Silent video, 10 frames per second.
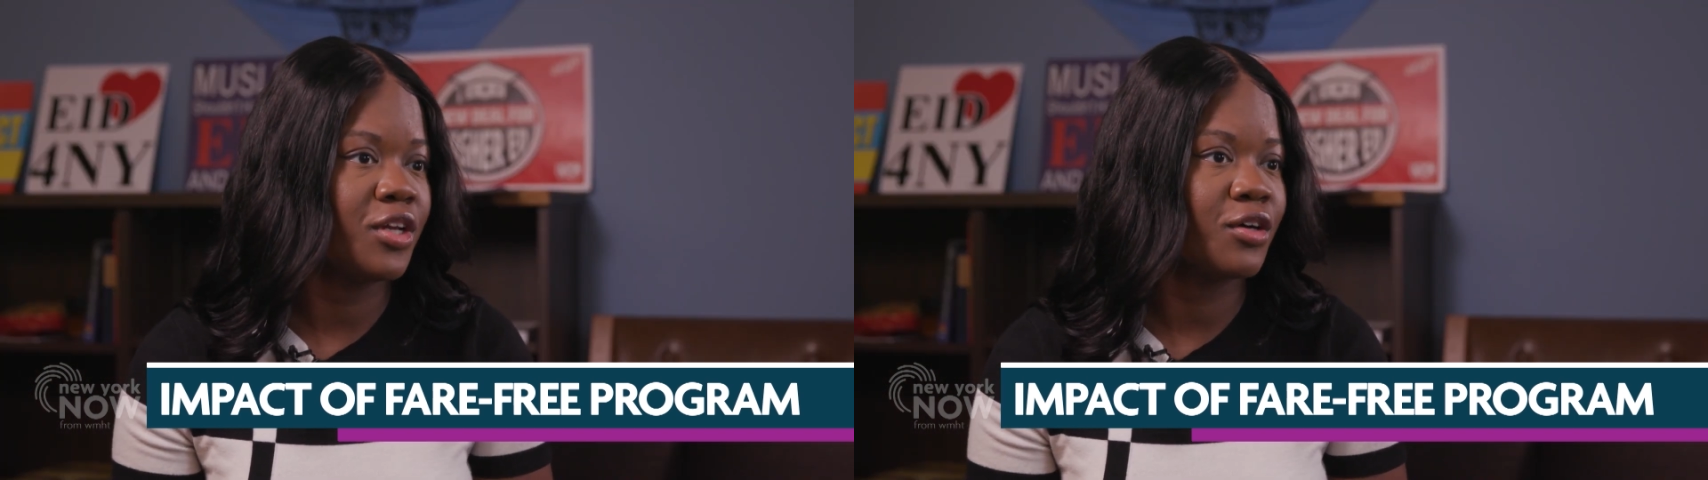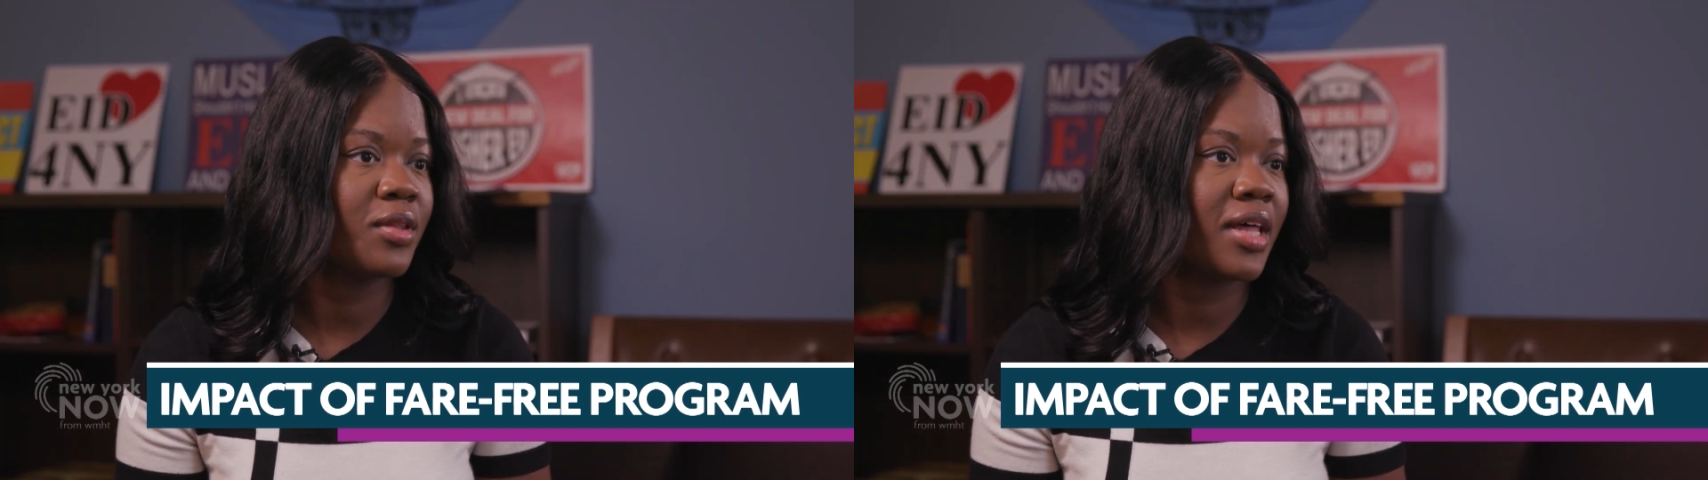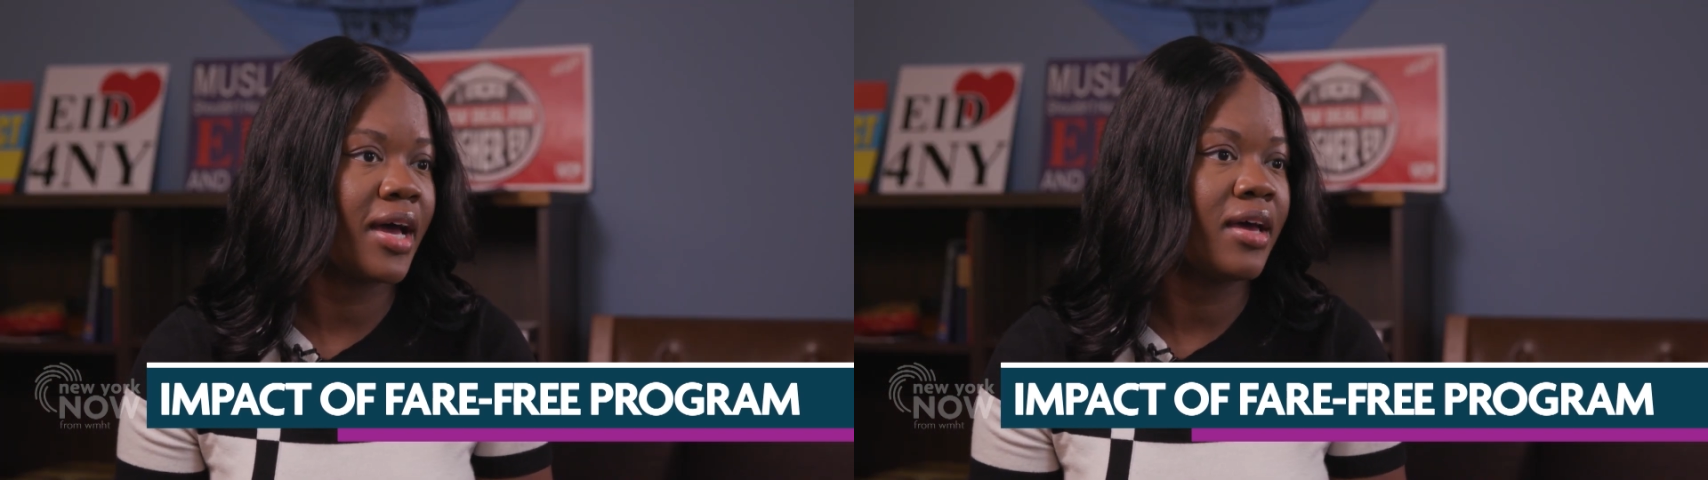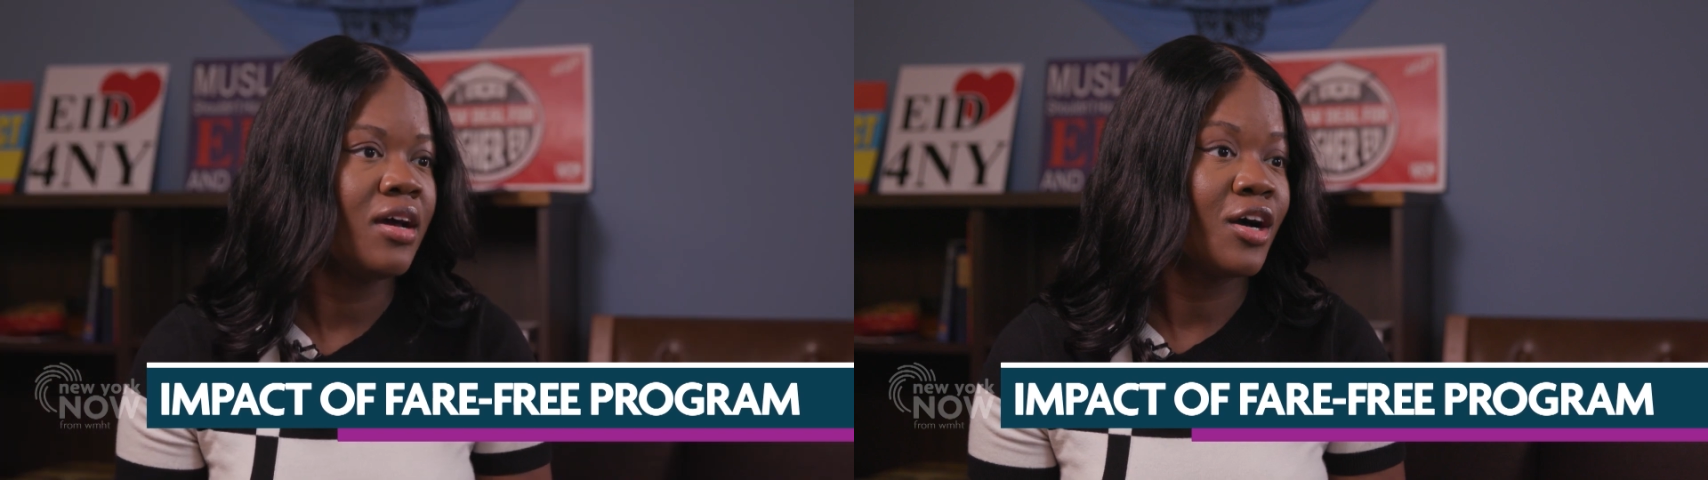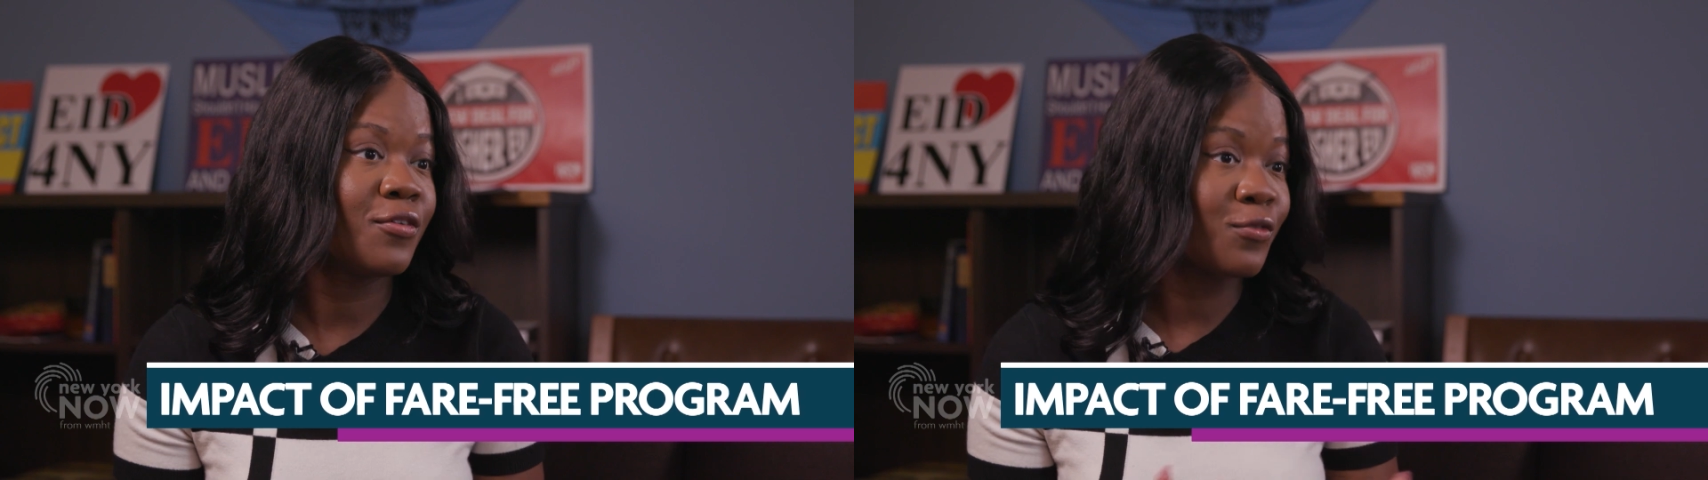We know that,
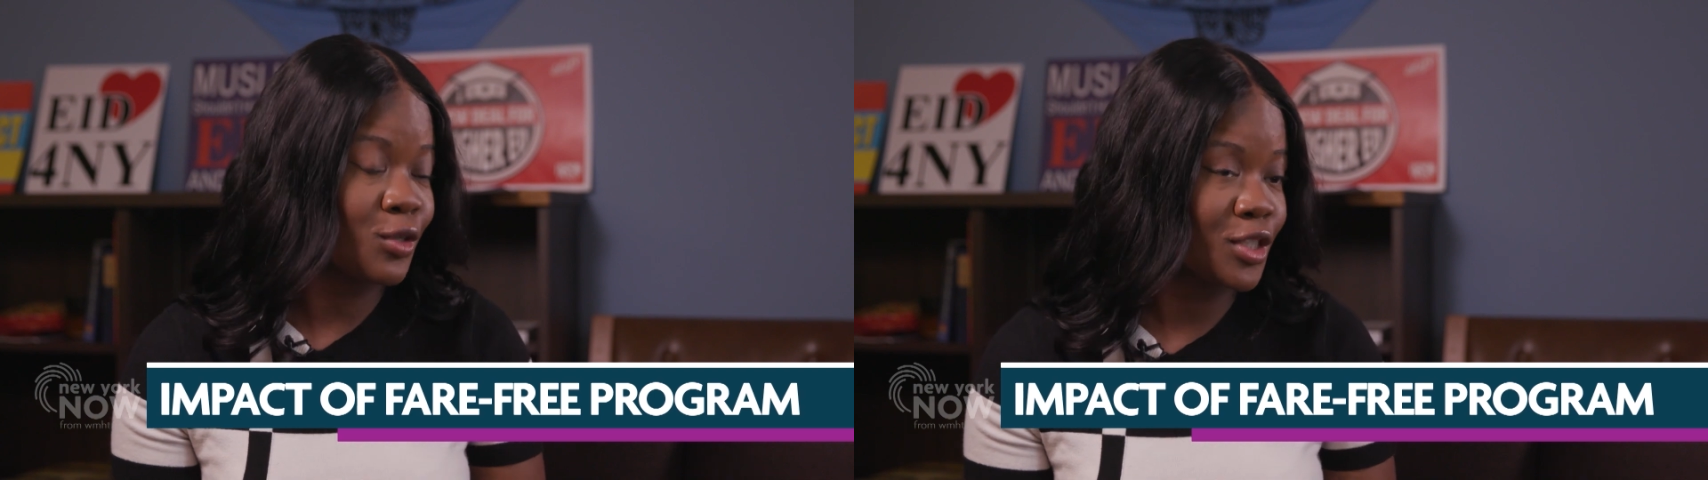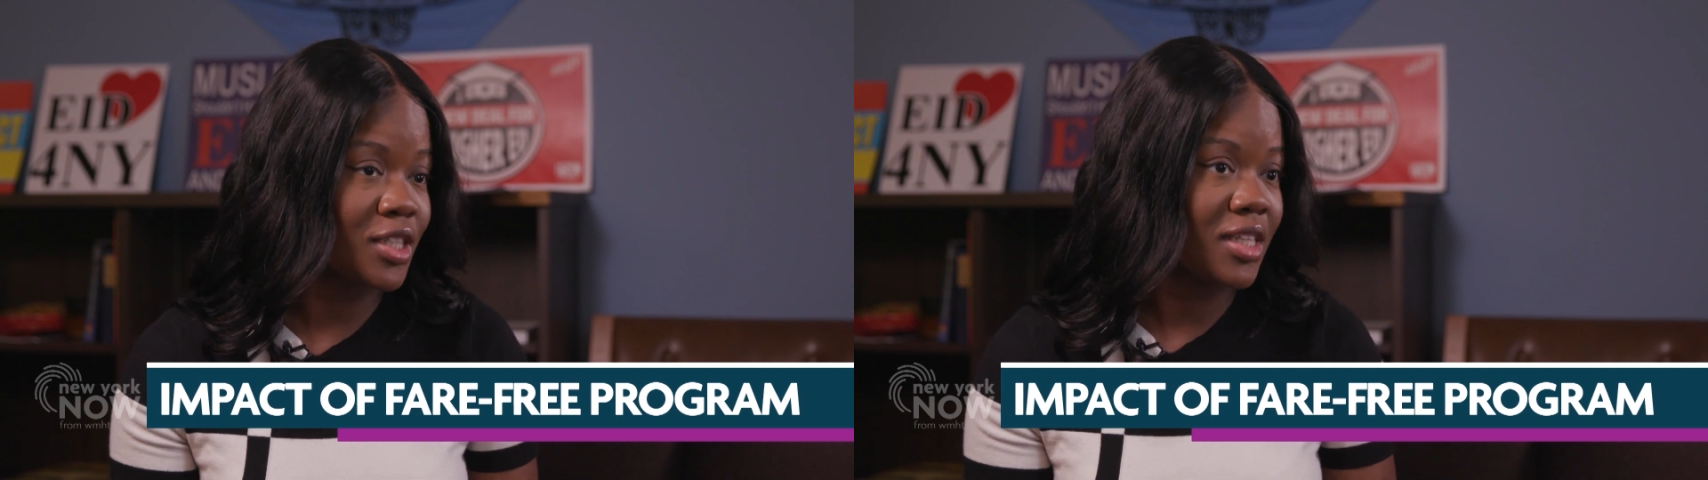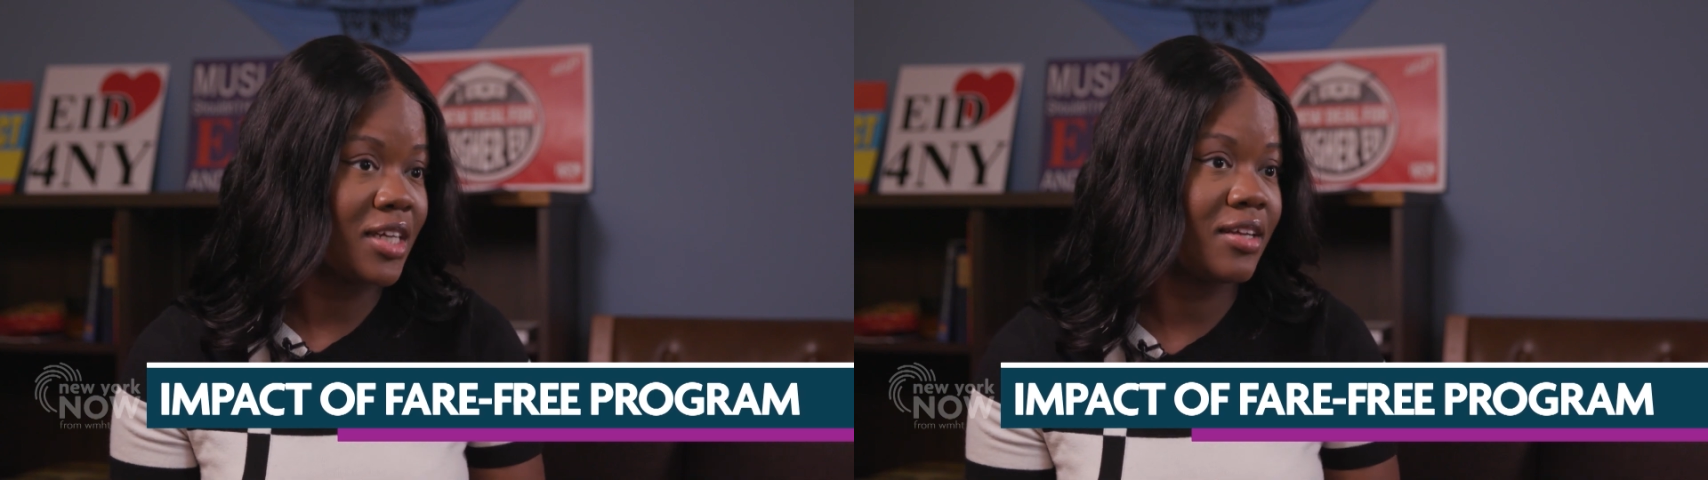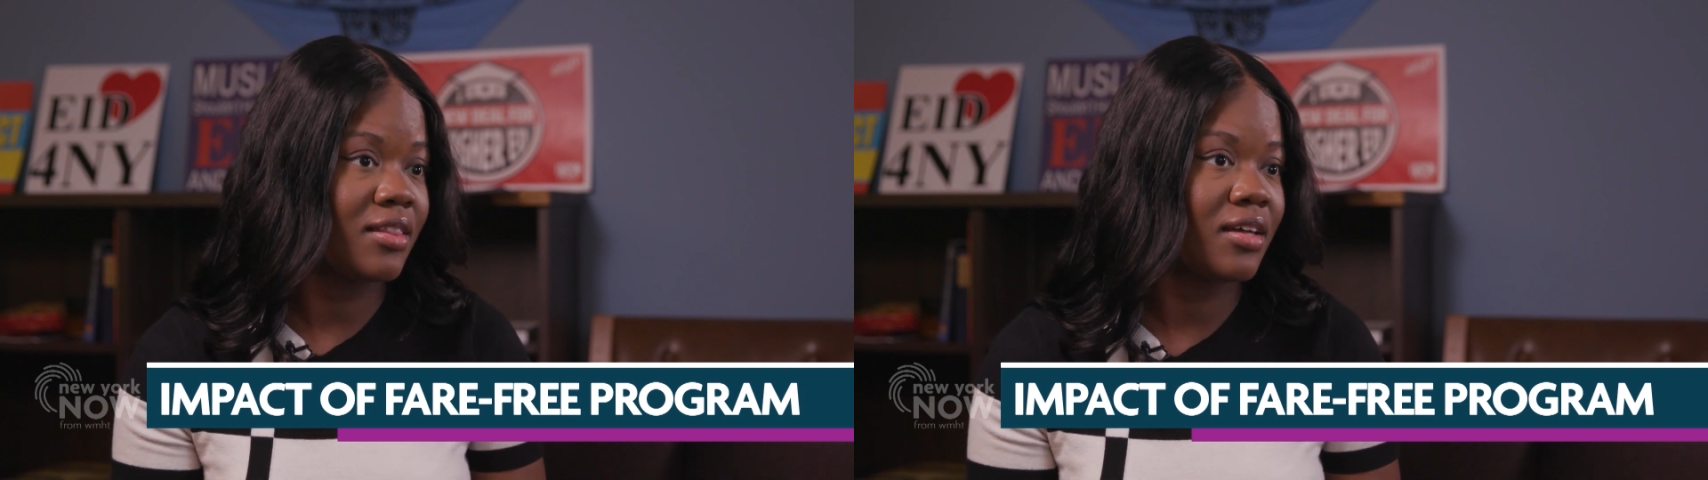unfortunately,